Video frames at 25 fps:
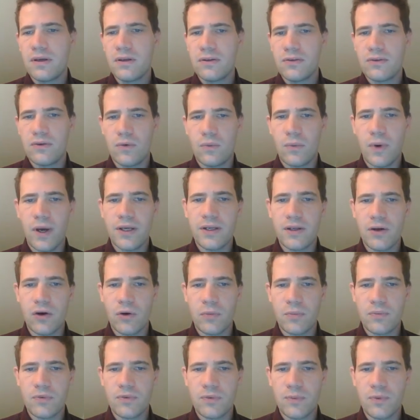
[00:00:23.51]
So white
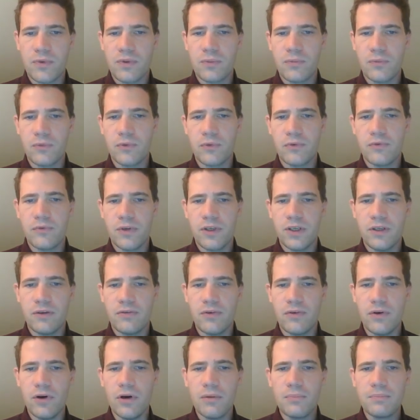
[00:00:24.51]
opens with the move
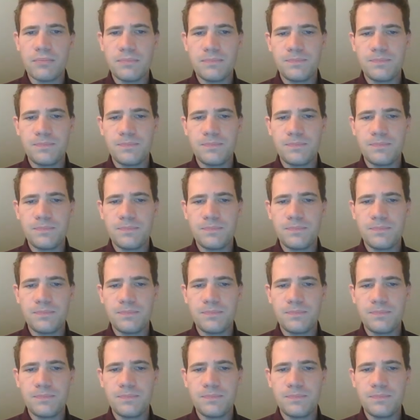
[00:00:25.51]
e4.